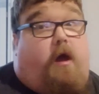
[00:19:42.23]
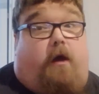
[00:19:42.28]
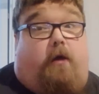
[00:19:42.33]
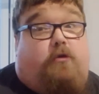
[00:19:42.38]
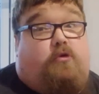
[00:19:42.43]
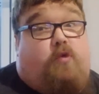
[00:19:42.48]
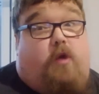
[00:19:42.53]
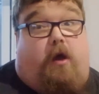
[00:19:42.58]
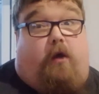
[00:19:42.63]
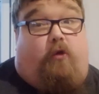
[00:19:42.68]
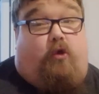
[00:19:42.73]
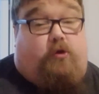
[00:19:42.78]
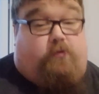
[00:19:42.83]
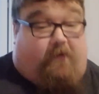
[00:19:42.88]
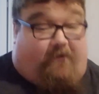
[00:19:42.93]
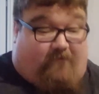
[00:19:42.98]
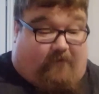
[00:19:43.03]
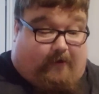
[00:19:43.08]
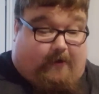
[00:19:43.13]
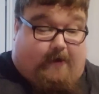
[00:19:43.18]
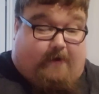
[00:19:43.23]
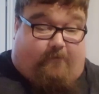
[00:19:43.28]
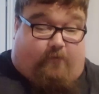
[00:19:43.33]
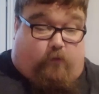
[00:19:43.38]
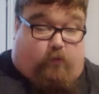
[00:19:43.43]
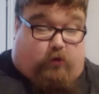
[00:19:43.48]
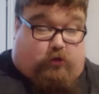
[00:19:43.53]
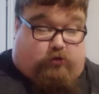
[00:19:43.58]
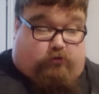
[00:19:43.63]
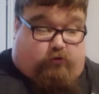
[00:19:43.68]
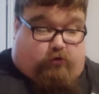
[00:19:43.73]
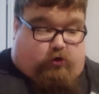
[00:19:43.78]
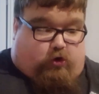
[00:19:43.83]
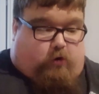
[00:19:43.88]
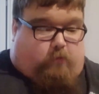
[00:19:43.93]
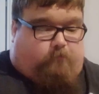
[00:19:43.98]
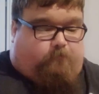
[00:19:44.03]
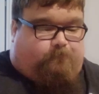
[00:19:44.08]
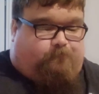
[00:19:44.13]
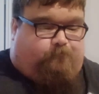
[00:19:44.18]
I swear I'll lose my fucking head if I want to do it
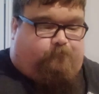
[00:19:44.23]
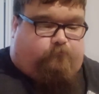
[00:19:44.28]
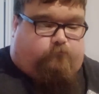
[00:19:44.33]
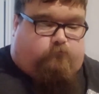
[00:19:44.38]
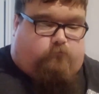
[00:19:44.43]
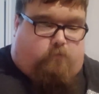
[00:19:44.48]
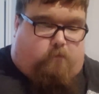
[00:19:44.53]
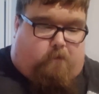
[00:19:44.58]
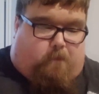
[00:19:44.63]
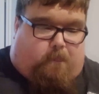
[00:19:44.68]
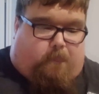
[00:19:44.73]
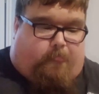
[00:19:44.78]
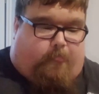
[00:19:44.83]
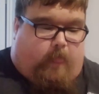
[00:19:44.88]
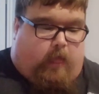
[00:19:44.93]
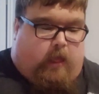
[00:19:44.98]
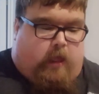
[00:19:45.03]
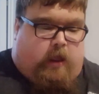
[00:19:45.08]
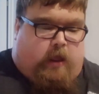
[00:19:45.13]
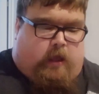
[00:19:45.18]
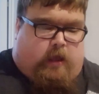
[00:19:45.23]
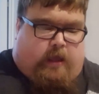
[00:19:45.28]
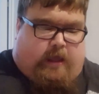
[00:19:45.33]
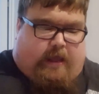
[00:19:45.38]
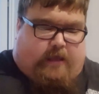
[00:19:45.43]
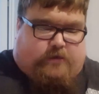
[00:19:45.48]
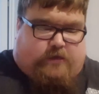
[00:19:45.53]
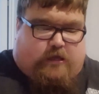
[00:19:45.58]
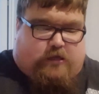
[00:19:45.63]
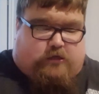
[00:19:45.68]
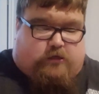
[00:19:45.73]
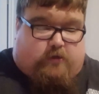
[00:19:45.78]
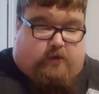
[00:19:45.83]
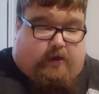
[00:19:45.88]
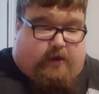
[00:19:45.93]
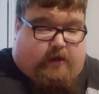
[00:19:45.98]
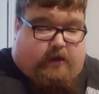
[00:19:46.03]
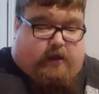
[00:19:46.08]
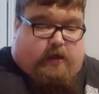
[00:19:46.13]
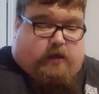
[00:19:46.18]
on. He
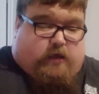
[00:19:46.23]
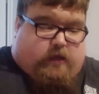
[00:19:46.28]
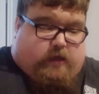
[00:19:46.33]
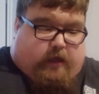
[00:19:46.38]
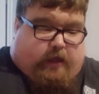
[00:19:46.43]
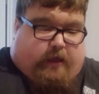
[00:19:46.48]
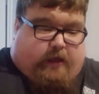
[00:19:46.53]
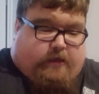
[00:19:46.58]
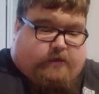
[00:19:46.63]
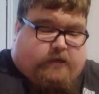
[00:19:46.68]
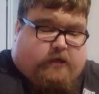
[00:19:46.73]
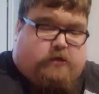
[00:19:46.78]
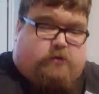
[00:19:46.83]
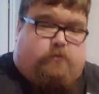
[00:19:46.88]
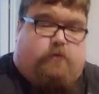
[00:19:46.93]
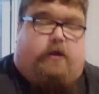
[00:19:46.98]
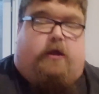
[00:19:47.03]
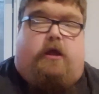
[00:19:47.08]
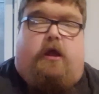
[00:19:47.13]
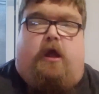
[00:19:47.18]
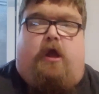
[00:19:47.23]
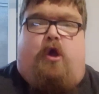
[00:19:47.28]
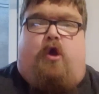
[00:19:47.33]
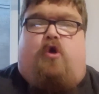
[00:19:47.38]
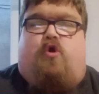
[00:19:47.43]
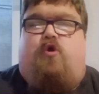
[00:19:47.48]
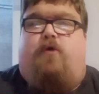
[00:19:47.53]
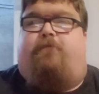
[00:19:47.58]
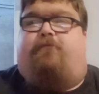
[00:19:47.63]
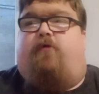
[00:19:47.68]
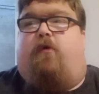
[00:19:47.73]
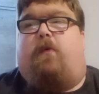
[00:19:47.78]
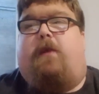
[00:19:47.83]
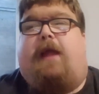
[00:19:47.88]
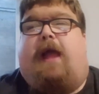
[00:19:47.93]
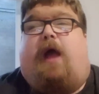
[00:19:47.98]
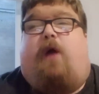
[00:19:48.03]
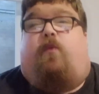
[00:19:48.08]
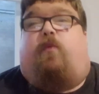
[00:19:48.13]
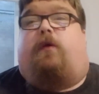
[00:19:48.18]
said to me, you
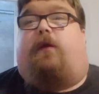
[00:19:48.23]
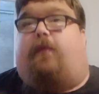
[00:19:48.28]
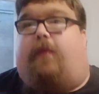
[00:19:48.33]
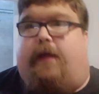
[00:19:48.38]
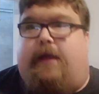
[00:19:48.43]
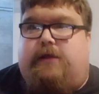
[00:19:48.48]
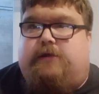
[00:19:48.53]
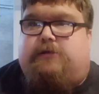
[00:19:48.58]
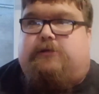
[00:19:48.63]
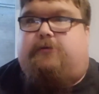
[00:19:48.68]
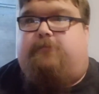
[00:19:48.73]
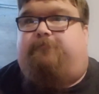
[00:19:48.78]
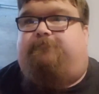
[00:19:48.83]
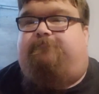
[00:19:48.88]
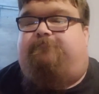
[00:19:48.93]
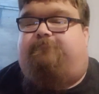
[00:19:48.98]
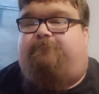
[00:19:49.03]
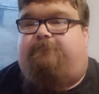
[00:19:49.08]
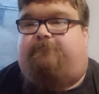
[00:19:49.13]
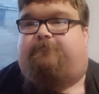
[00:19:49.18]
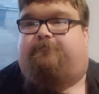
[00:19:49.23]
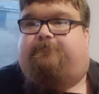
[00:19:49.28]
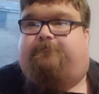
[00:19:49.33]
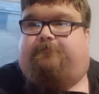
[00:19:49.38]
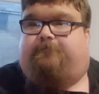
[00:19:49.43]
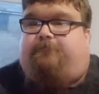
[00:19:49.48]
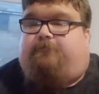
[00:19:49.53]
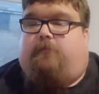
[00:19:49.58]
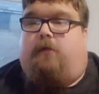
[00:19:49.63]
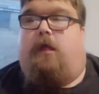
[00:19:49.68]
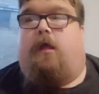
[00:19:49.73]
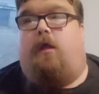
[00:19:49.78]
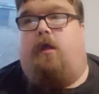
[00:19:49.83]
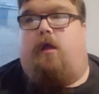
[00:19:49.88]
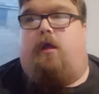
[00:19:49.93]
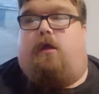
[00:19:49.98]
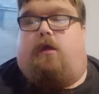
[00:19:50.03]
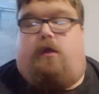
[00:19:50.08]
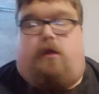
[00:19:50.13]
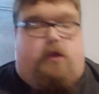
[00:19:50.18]
probably have one of these.
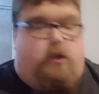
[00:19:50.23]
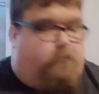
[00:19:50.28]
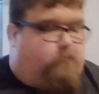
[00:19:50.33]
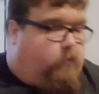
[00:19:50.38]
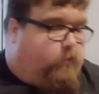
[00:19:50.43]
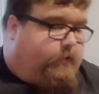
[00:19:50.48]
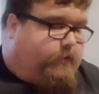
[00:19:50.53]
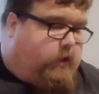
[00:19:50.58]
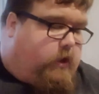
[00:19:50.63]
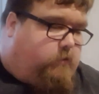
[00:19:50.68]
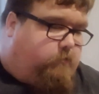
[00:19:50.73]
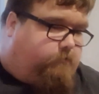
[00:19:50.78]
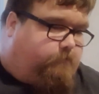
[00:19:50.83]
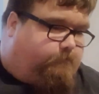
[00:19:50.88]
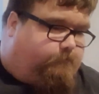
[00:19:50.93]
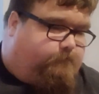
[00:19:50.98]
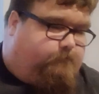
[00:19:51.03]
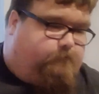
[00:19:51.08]
You probably don't.